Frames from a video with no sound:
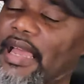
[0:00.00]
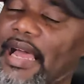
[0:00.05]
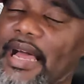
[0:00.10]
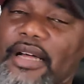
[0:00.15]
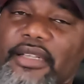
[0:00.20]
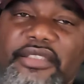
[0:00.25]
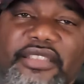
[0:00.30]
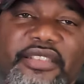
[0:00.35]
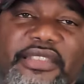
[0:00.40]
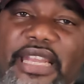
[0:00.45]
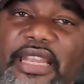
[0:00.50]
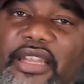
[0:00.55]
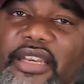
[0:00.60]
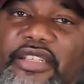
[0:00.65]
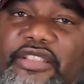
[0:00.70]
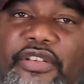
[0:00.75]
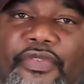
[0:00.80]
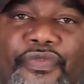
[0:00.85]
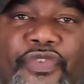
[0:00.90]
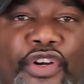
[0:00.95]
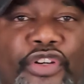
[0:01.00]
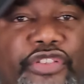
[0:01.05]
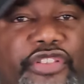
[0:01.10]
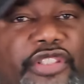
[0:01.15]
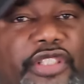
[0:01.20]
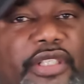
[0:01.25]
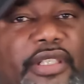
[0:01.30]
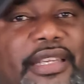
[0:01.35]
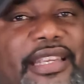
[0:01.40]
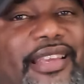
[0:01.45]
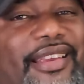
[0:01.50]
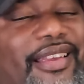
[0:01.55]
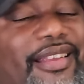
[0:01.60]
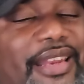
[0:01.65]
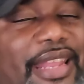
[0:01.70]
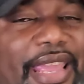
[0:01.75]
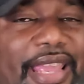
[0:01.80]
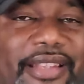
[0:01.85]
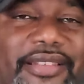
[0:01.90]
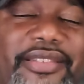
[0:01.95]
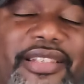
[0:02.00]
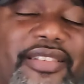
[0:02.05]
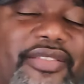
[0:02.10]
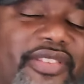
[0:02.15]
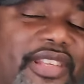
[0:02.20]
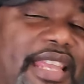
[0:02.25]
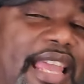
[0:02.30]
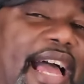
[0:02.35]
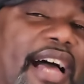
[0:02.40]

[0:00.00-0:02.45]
I understand it's your first year in the SEC.